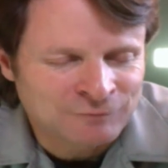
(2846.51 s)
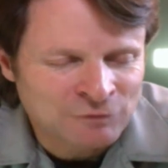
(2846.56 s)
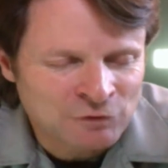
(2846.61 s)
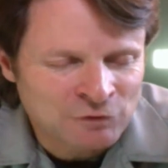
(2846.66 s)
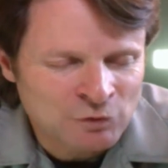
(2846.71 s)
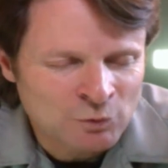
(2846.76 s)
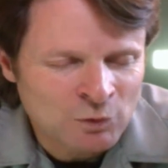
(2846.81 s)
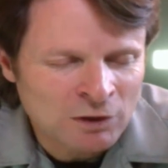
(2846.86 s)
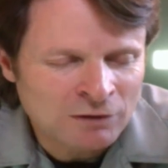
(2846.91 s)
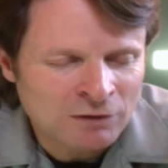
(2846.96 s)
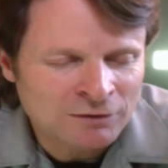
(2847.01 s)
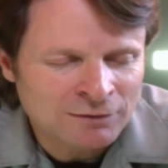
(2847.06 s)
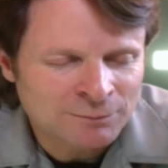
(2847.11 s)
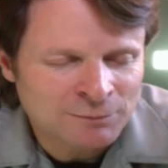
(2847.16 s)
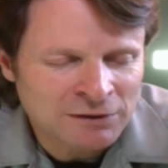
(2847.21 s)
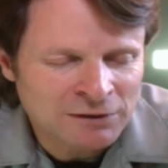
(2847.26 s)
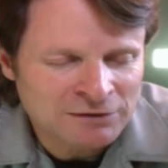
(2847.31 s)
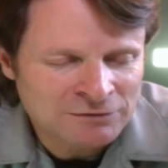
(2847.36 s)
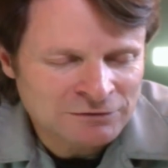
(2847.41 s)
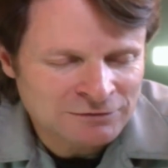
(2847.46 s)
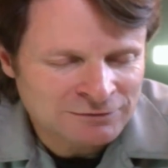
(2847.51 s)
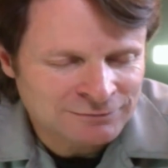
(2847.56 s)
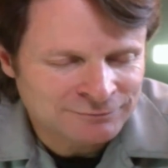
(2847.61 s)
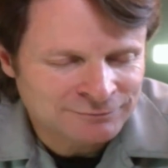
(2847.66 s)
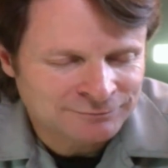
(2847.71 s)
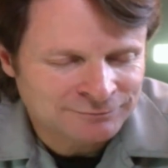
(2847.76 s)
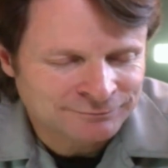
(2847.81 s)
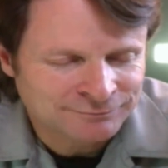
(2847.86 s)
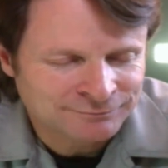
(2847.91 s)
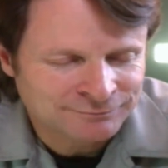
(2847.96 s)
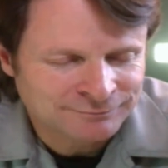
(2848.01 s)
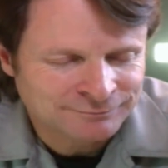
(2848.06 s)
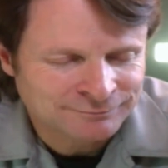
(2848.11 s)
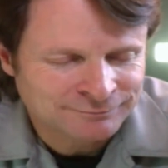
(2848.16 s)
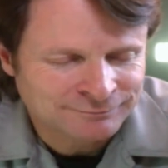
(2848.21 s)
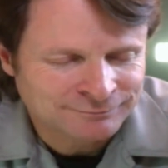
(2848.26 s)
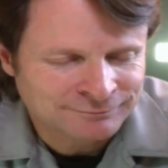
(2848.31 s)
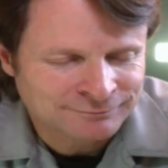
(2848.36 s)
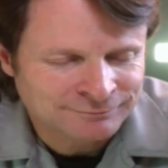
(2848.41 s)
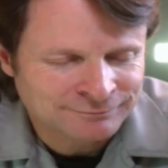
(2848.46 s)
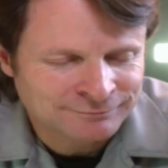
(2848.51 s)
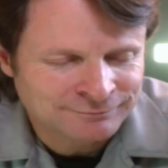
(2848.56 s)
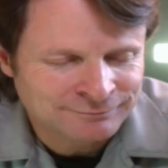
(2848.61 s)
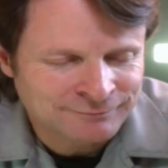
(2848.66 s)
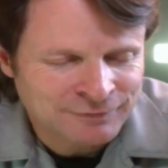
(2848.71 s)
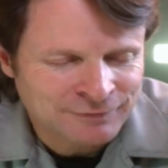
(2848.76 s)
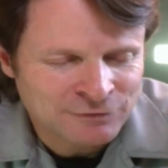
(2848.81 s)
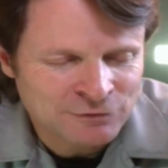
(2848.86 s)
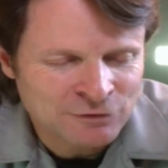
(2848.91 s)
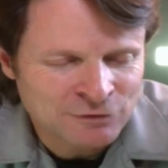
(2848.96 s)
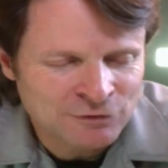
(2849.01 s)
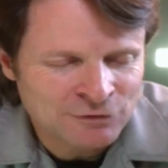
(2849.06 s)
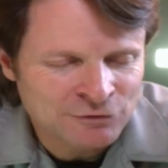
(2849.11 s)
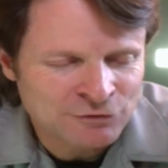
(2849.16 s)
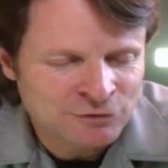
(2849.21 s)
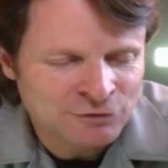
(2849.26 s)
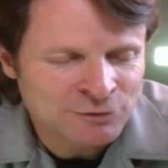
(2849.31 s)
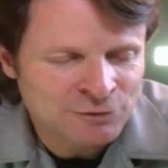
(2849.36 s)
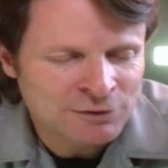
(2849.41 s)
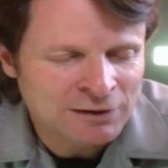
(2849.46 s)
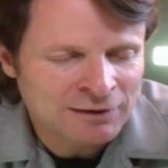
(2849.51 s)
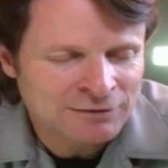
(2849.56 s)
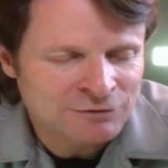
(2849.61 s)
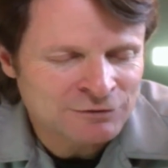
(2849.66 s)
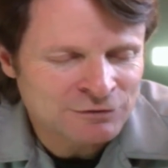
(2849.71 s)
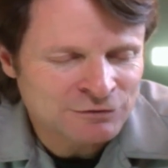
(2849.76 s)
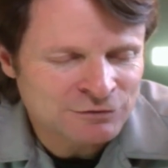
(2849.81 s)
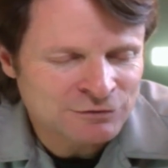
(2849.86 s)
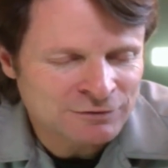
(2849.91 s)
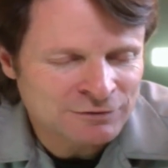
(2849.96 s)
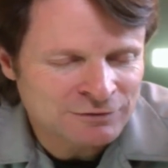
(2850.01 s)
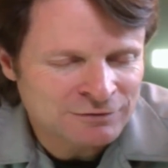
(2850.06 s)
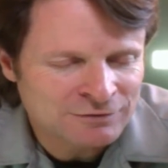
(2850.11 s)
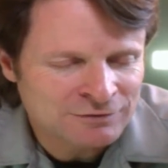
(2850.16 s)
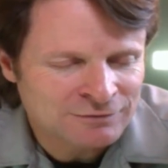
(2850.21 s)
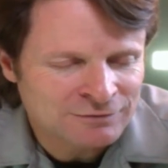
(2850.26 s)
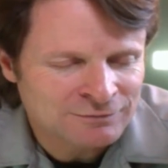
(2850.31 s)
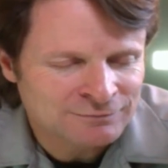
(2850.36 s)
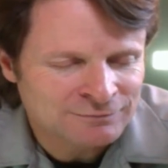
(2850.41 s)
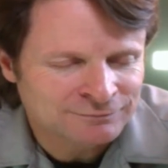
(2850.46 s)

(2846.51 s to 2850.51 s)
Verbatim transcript: to welcome us into this new consciousness,